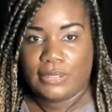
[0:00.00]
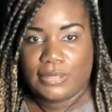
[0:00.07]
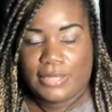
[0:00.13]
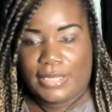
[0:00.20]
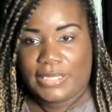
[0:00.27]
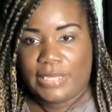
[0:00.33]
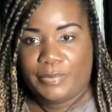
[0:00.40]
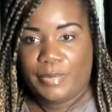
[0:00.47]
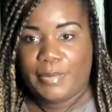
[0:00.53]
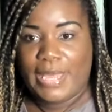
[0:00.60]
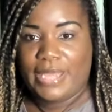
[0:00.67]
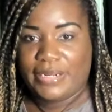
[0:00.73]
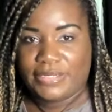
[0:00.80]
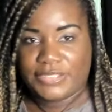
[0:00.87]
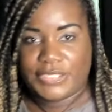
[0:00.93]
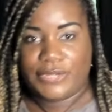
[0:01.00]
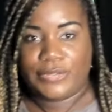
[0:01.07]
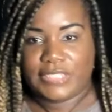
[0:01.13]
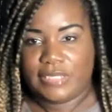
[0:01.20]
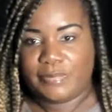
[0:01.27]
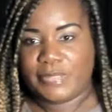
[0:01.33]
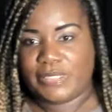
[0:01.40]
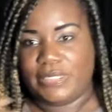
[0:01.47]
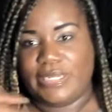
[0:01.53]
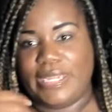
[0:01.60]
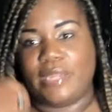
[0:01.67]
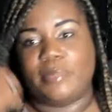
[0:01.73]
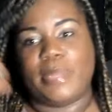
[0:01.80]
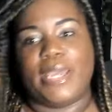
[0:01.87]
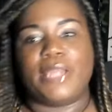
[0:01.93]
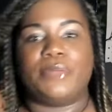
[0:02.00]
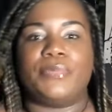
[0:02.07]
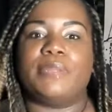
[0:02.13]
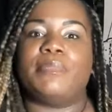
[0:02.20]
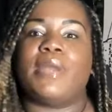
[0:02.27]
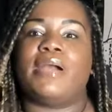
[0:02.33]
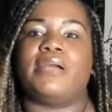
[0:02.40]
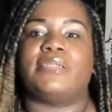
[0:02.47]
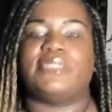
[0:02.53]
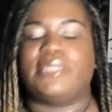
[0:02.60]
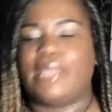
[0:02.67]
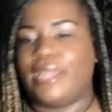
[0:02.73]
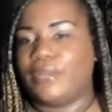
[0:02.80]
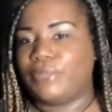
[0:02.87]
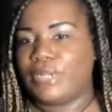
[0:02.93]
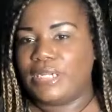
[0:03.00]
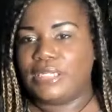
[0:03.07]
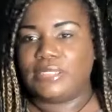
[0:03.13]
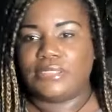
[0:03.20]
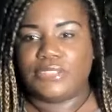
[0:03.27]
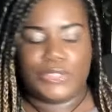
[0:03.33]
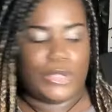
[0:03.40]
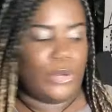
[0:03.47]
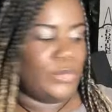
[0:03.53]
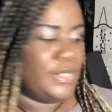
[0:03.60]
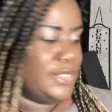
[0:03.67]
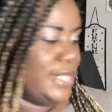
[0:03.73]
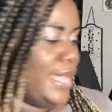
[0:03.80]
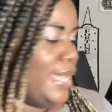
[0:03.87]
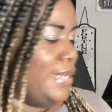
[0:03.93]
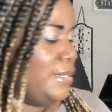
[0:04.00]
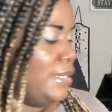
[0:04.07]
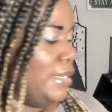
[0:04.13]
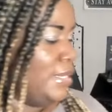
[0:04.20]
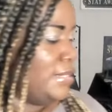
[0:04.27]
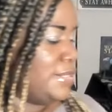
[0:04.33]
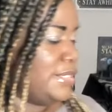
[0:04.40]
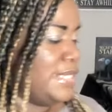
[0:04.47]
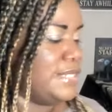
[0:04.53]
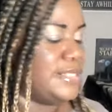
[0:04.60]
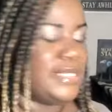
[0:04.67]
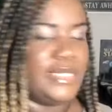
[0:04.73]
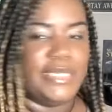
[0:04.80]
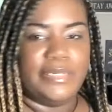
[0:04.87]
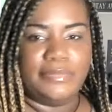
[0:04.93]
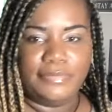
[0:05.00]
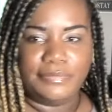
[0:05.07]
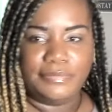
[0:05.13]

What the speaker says: Now keep in mind that stereotypically, everybody with a Mars and Aries, is not sensitive.